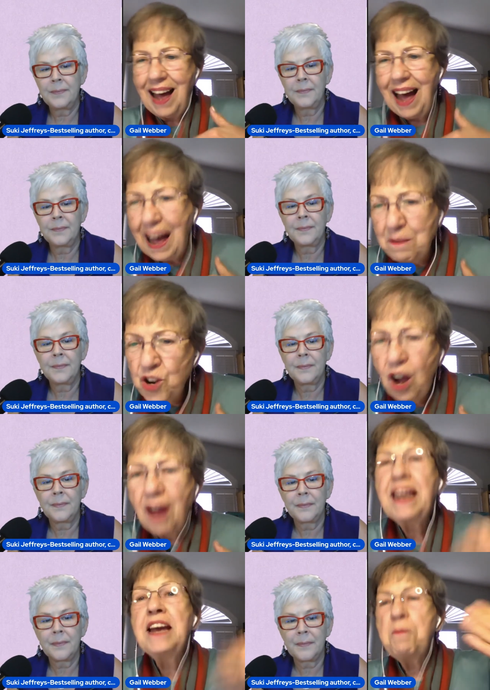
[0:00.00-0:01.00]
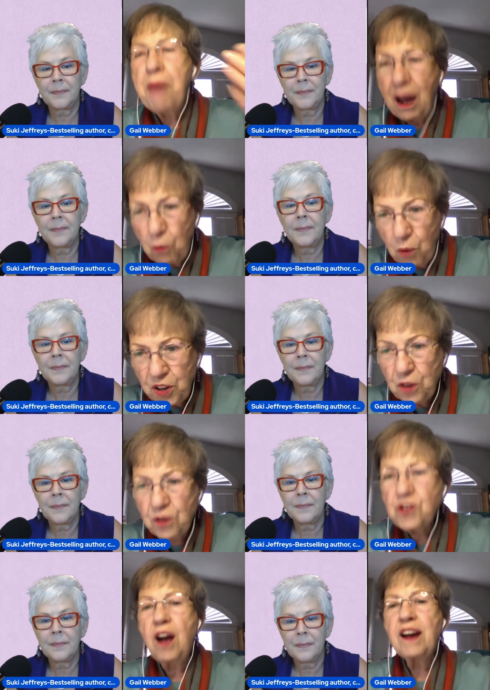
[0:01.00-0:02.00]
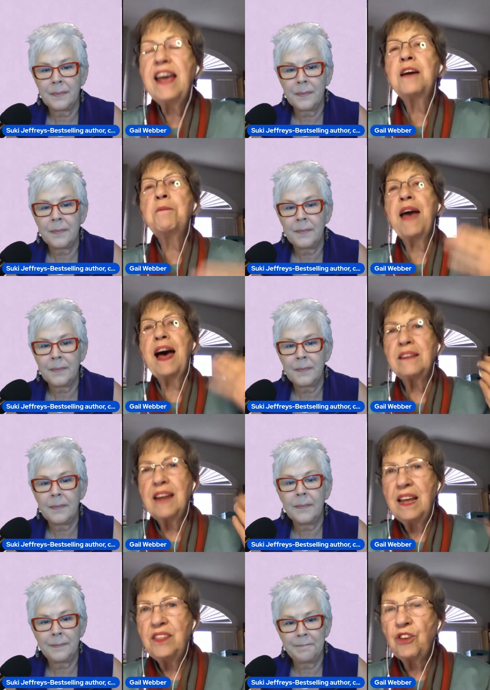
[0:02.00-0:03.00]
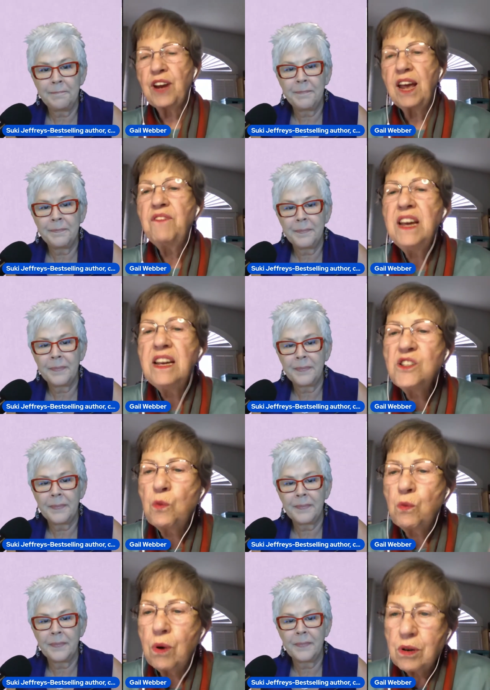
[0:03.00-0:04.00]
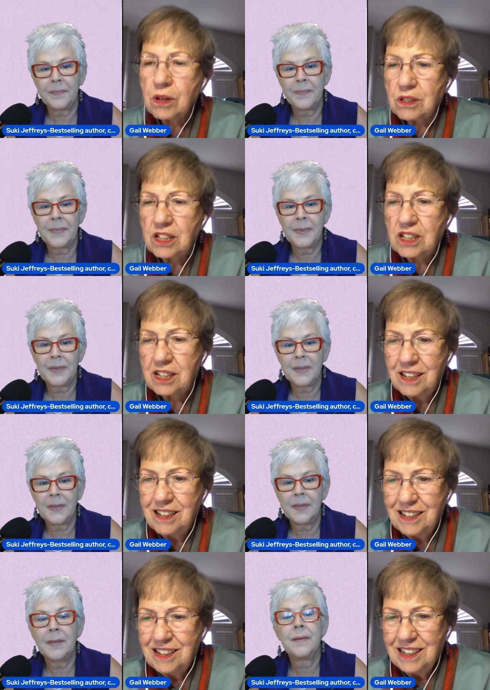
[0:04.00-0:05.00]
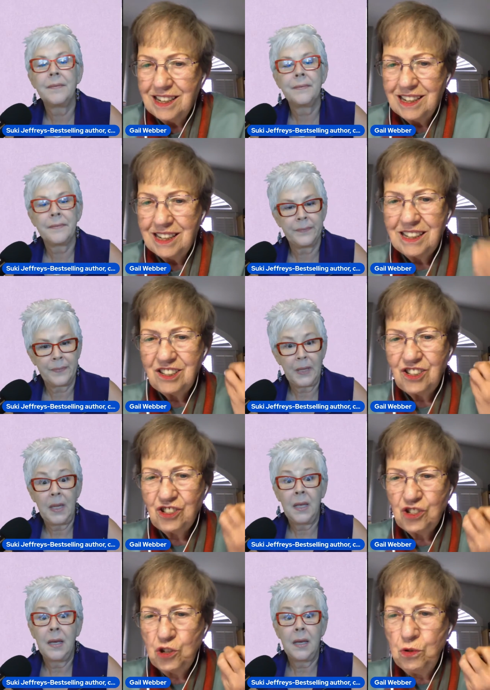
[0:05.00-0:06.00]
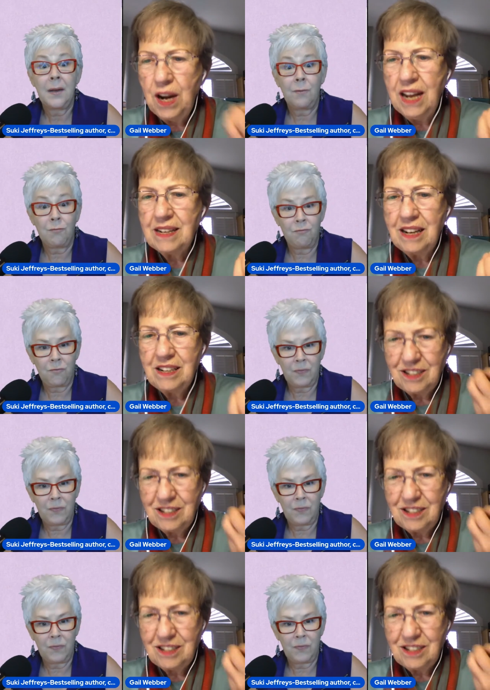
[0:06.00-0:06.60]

Speaker 1: I'm talking about, what you're talking about, and they're giving us words to in,